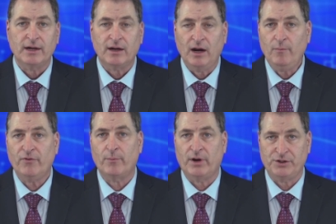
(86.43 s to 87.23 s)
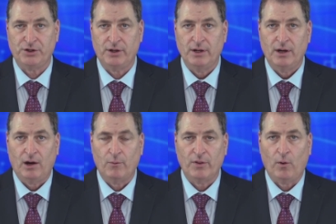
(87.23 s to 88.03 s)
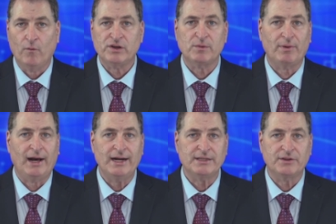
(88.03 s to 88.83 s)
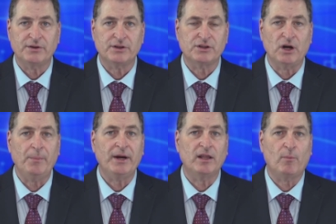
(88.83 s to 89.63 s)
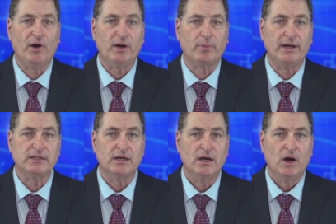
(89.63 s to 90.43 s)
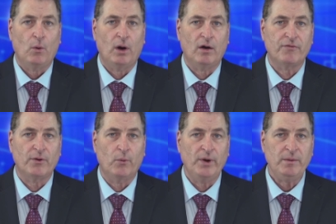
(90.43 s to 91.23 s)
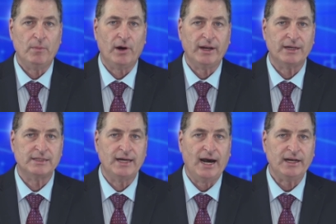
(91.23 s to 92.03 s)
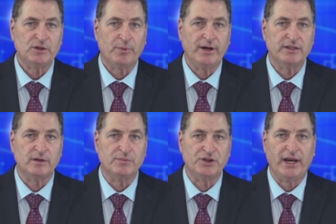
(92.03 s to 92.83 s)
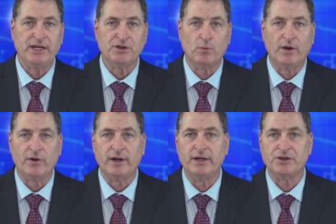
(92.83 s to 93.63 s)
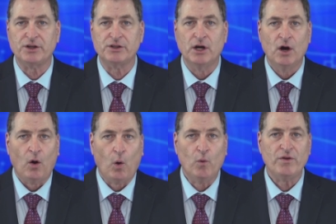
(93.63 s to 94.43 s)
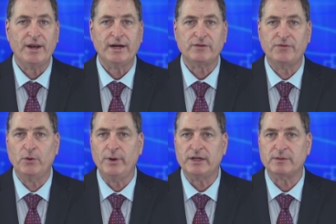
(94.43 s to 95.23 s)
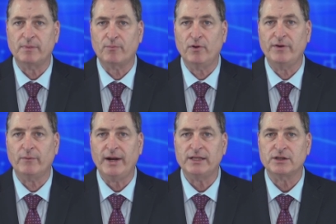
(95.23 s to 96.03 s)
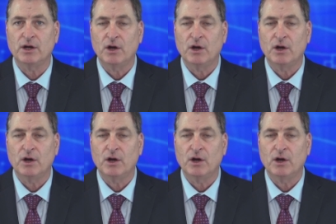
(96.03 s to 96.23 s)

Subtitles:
come from Russia with oversupplies that they're just dumping on the marketplace. Well, if the wheat market does not experience some change in weather conditions over the next few weeks, some improving rains,